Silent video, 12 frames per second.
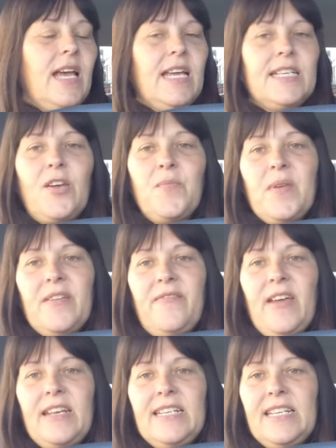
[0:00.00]
And don't be
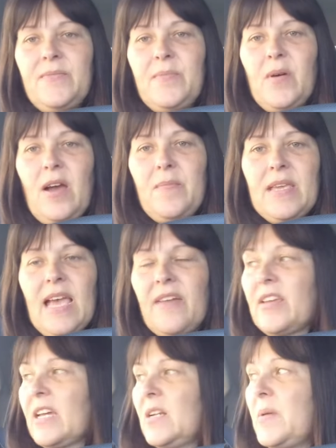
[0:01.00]
offended by me
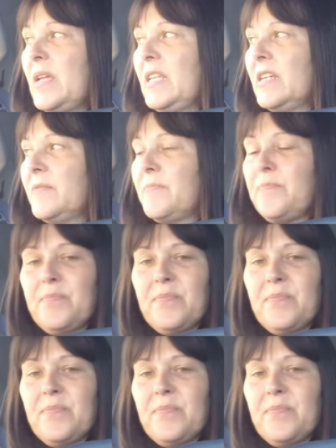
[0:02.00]
having an opinion.